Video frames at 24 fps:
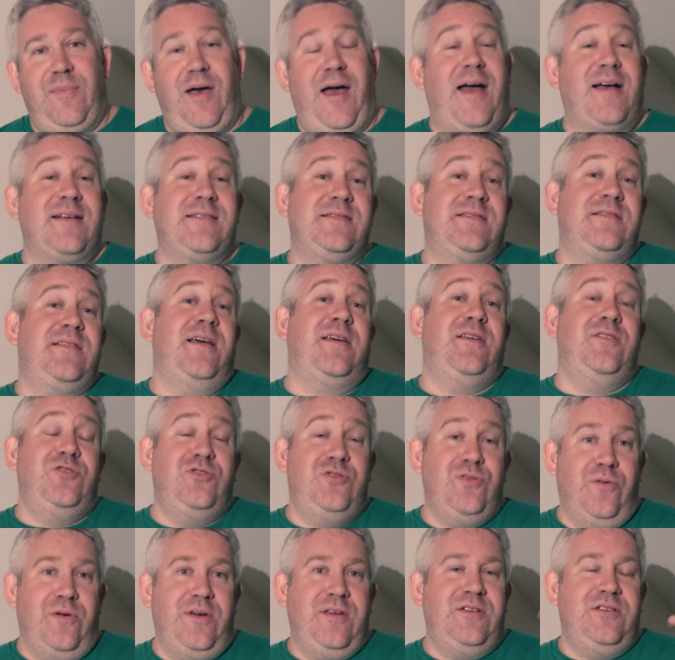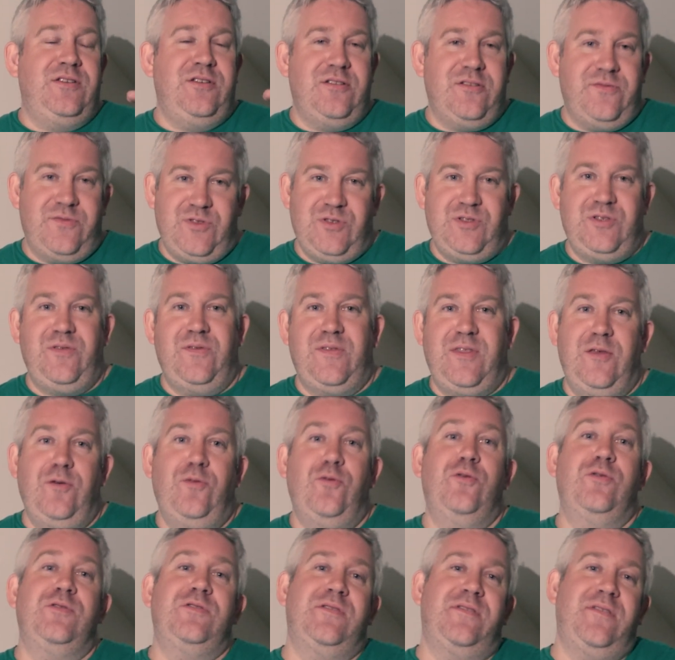as they joined Eurovision, so in the
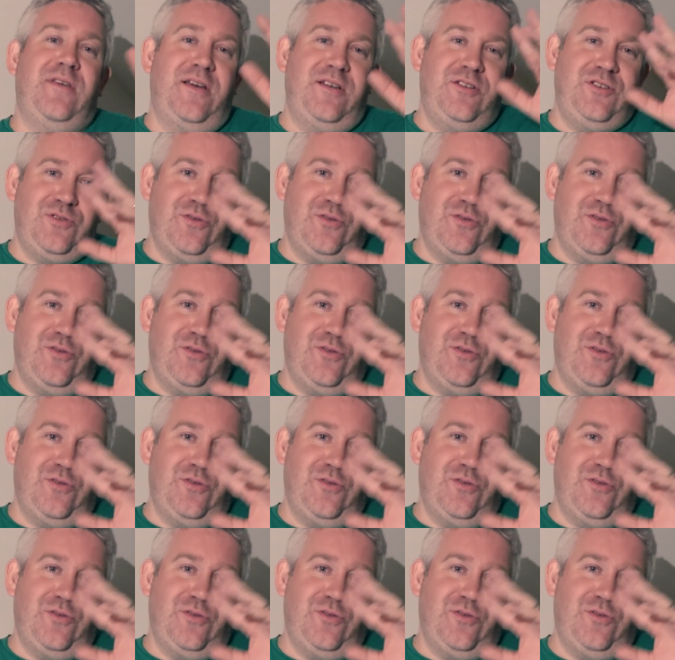order that they